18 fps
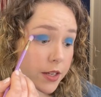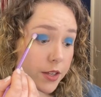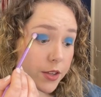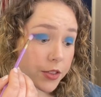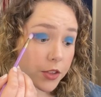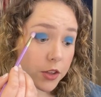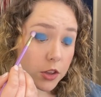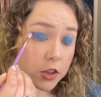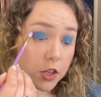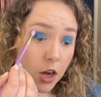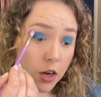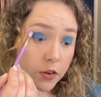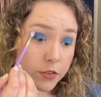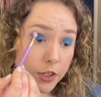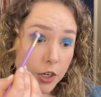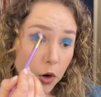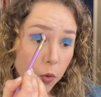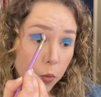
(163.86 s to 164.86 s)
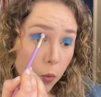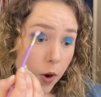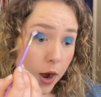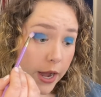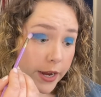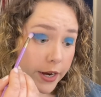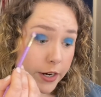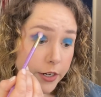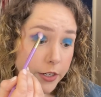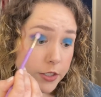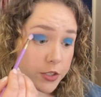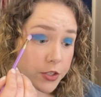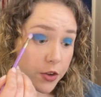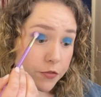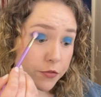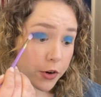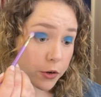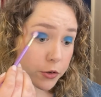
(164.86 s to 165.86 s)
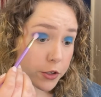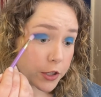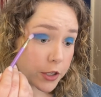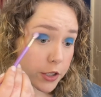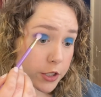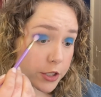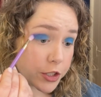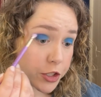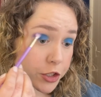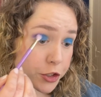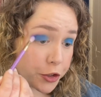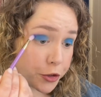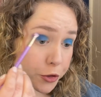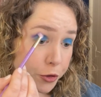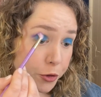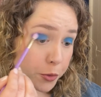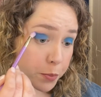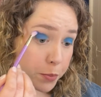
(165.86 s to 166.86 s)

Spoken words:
the law requires voters to